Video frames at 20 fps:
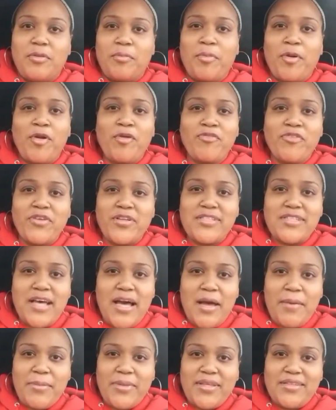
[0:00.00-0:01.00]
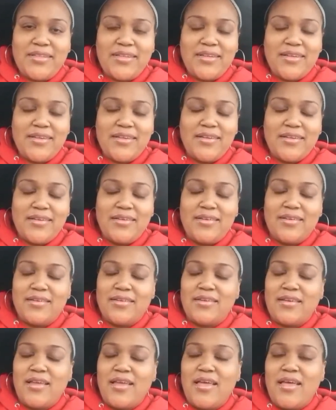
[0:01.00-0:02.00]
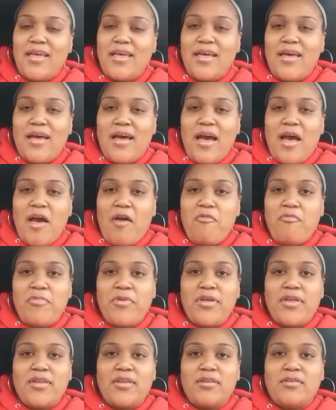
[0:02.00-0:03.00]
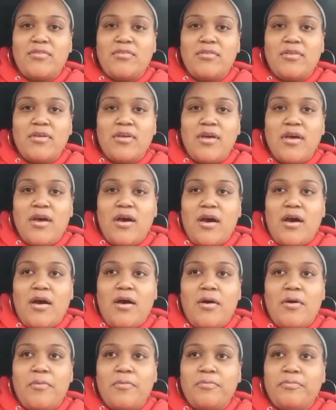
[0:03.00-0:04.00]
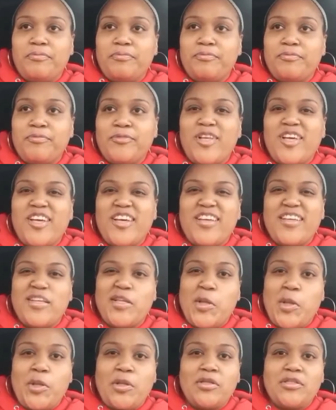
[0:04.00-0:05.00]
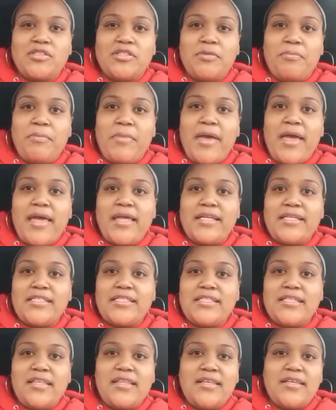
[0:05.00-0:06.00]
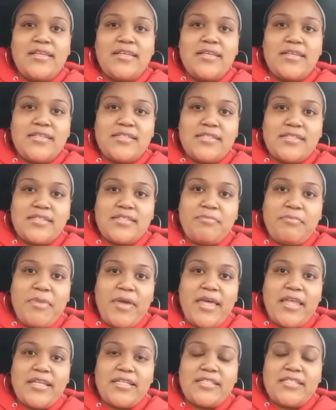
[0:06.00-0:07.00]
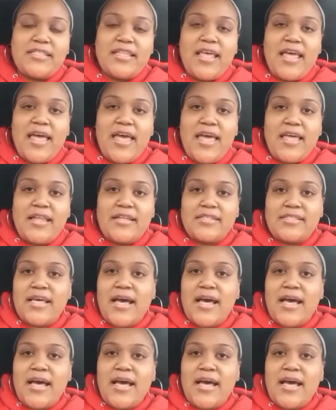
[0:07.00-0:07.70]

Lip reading: perfect time. And I've been looking to manage this and to manage that and